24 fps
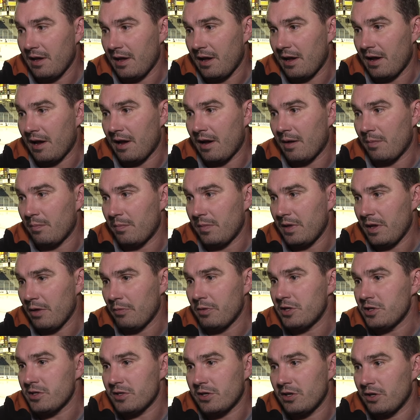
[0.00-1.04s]
And it
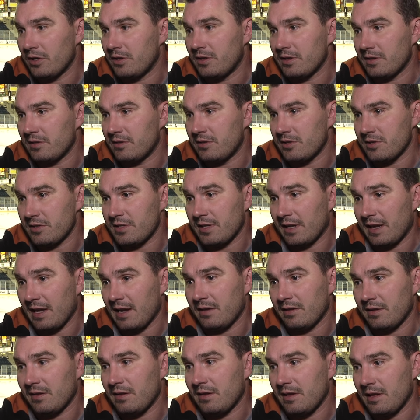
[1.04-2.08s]
was just good to
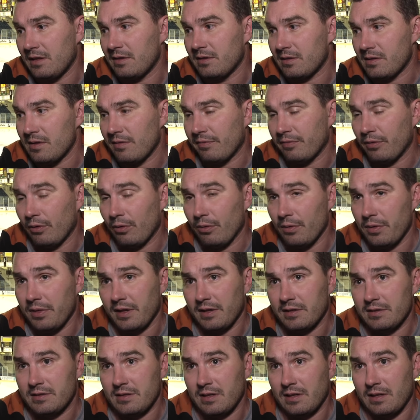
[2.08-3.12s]
get into the flow of
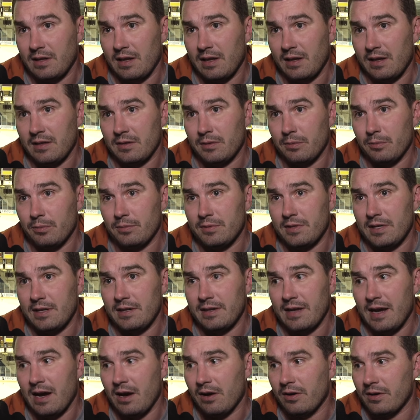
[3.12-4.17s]
things and you can get the routine
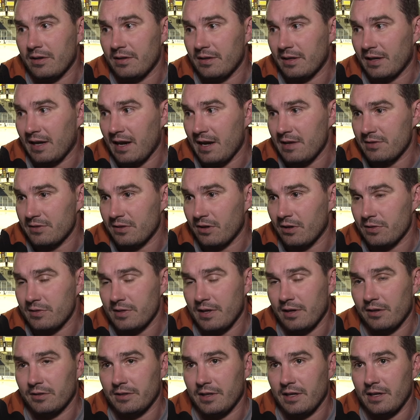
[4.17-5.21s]
down and the guys are all
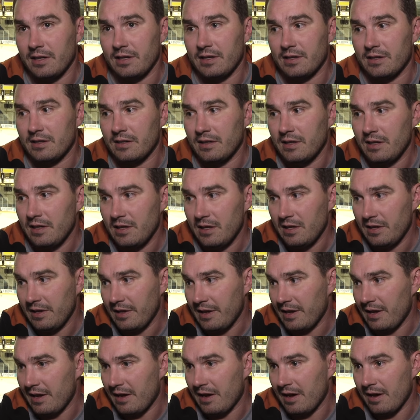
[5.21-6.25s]
settled in
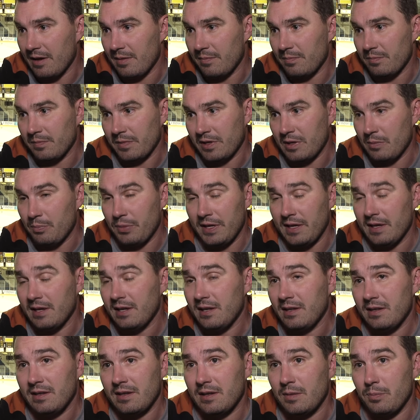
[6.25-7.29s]
and
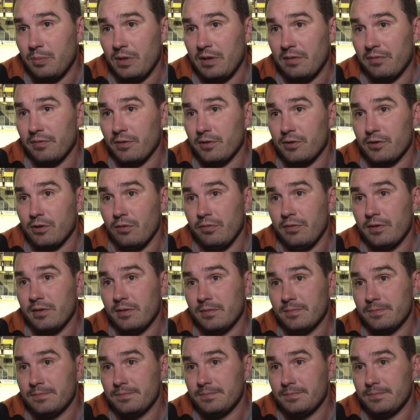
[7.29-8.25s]
compete for a trophy.